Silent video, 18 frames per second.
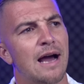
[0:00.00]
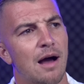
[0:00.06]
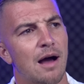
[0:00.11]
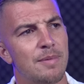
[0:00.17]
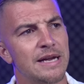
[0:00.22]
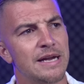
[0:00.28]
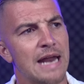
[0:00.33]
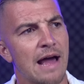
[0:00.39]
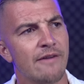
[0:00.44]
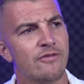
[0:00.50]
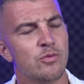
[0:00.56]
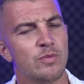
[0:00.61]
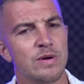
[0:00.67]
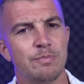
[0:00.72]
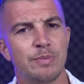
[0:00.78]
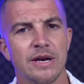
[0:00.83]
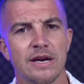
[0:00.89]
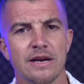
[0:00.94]
I mean, haven't
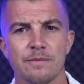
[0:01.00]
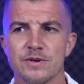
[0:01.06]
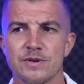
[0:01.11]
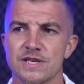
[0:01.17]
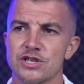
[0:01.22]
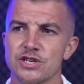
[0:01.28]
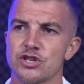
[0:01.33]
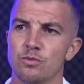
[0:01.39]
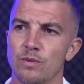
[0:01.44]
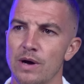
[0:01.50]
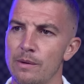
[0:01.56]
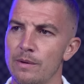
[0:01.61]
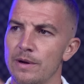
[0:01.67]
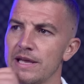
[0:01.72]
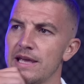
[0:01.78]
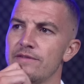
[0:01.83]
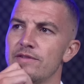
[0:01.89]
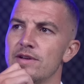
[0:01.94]
we been in a position where
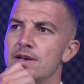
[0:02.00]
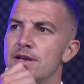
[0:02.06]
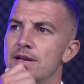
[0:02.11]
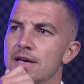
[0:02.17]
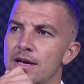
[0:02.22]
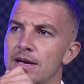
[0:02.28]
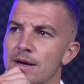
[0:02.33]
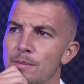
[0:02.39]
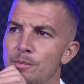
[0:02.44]
we're giving